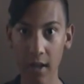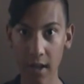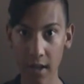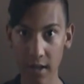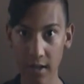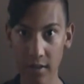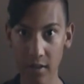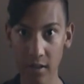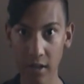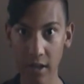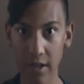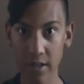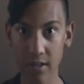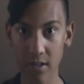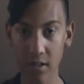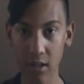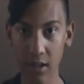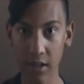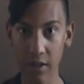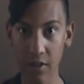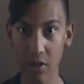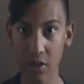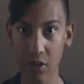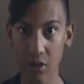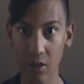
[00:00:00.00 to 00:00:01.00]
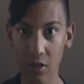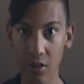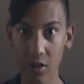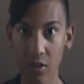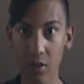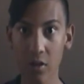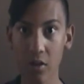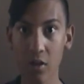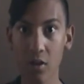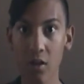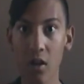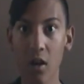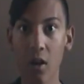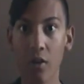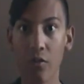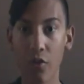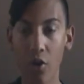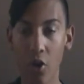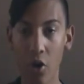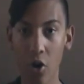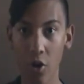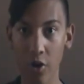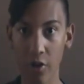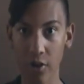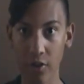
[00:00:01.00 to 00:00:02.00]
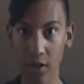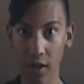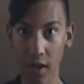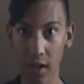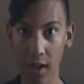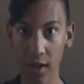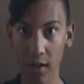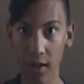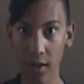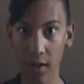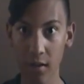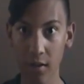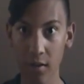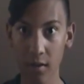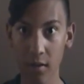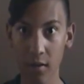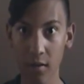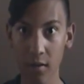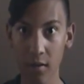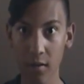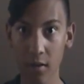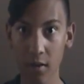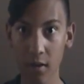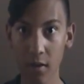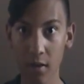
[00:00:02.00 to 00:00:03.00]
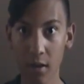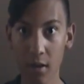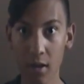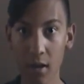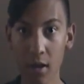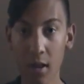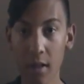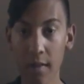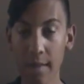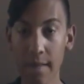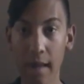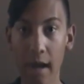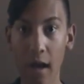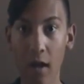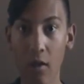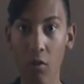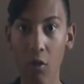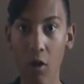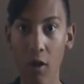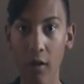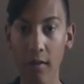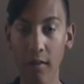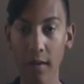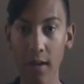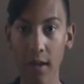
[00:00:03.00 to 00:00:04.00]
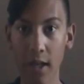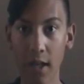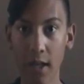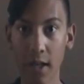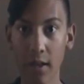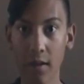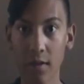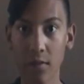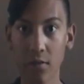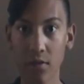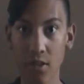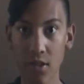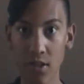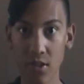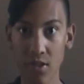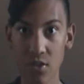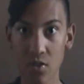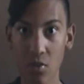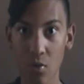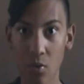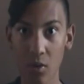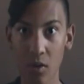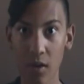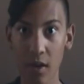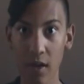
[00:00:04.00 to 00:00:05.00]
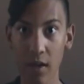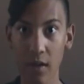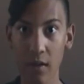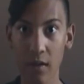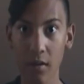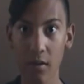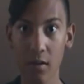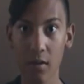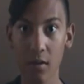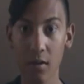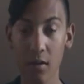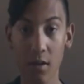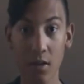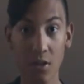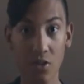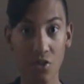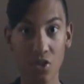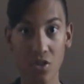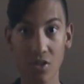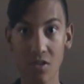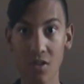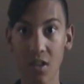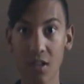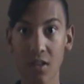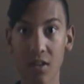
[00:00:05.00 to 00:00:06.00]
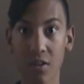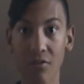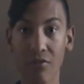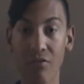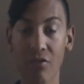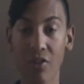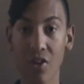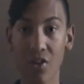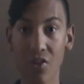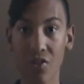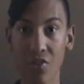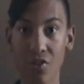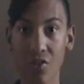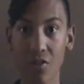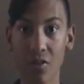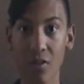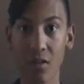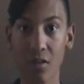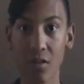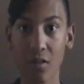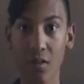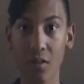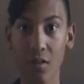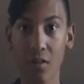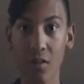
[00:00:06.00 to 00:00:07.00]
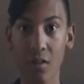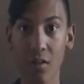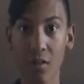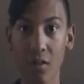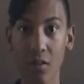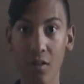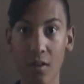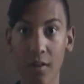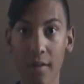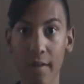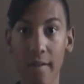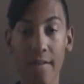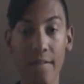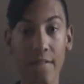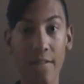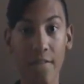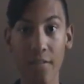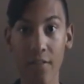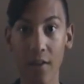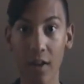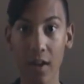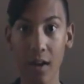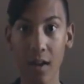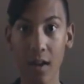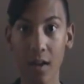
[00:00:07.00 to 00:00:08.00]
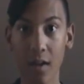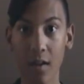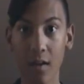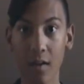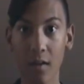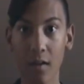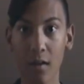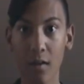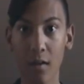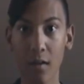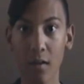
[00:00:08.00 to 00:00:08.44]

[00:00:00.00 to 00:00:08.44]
and dies later of a heart attack. Now luckily, this story is just like the first. Fake.